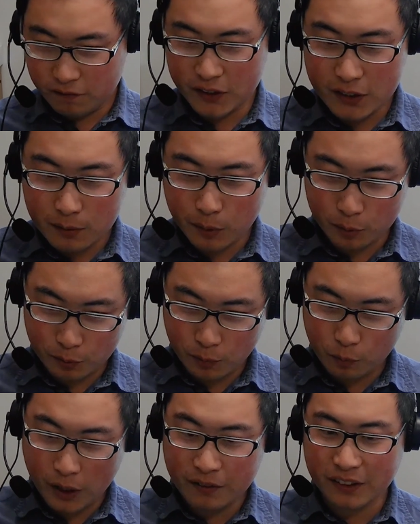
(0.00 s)
visible
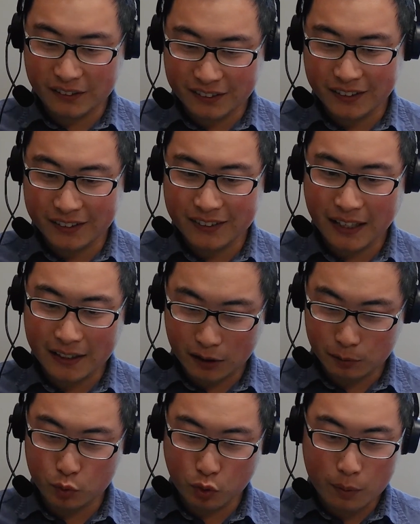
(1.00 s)
wavelengths and
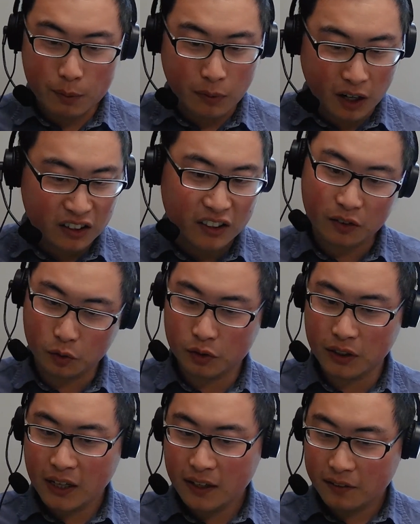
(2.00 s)
absorbing
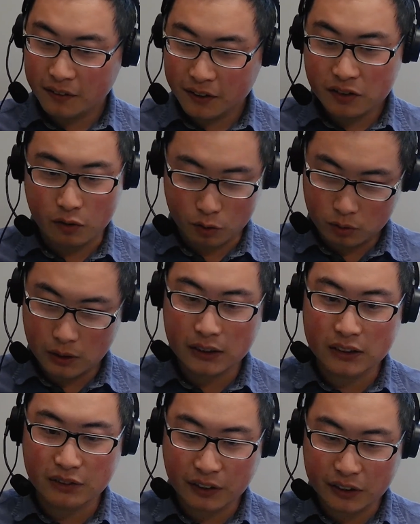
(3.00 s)
molecules, these are
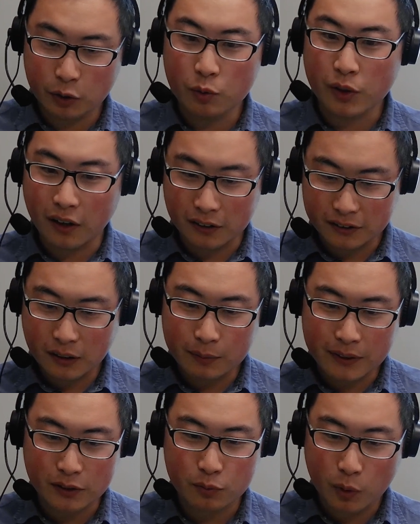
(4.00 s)
relatively new
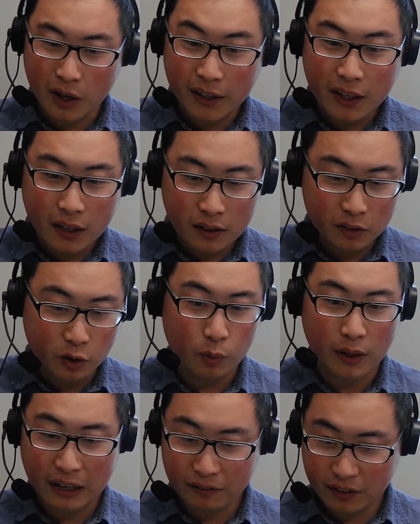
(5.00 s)
concepts, That's why no
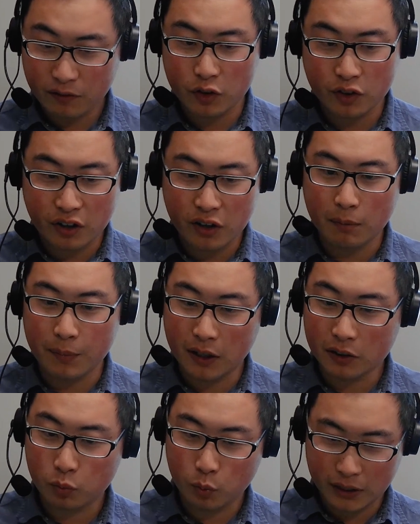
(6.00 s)
one have ever thought
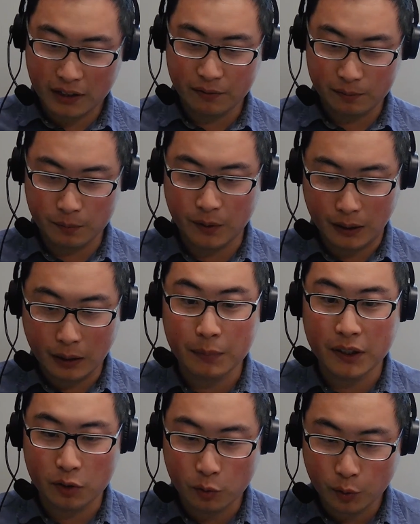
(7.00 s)
about what have, we have
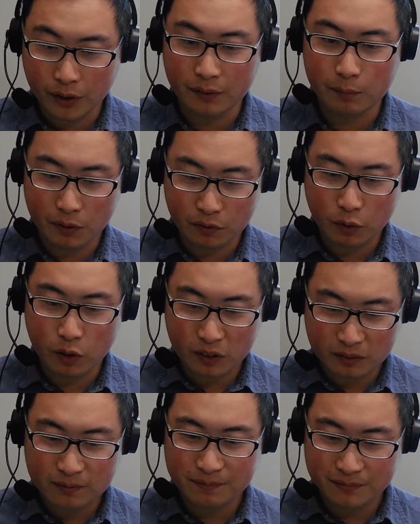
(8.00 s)
been doing before,
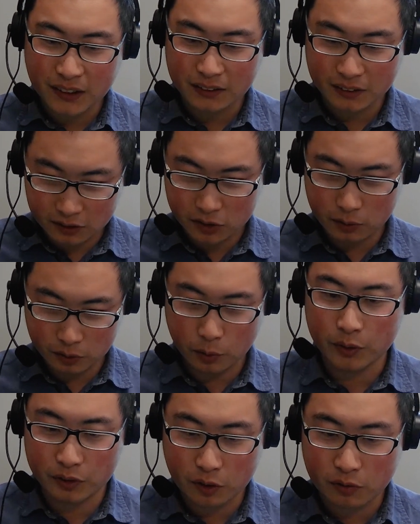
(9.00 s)
that is
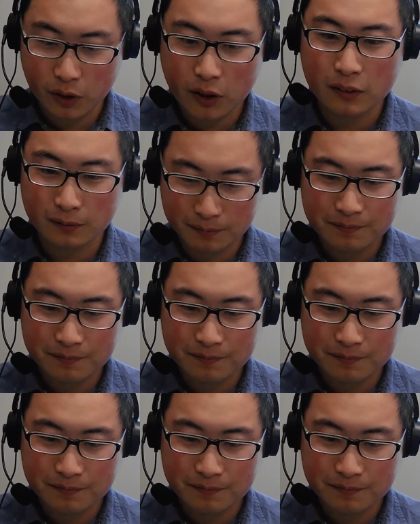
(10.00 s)
doing so far.